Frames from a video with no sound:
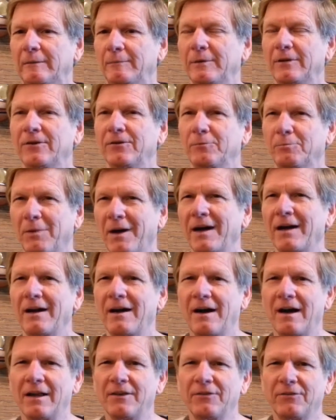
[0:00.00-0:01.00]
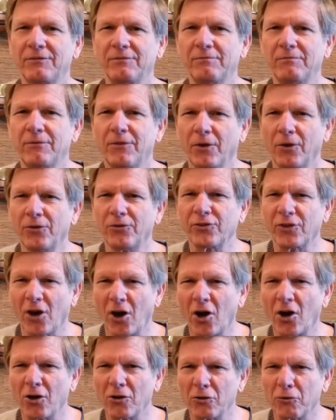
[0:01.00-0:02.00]
because by God, those
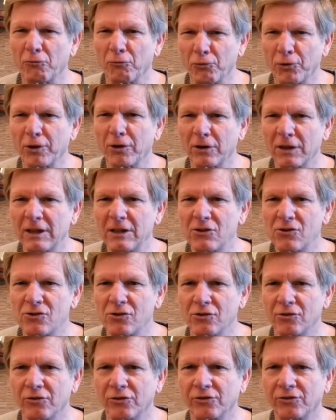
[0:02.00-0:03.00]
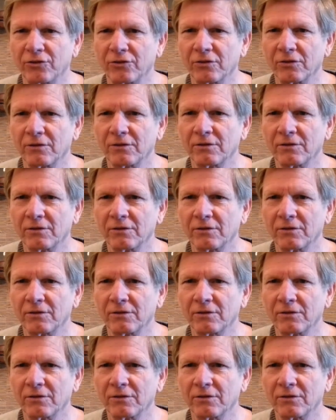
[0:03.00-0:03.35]
are the real issues.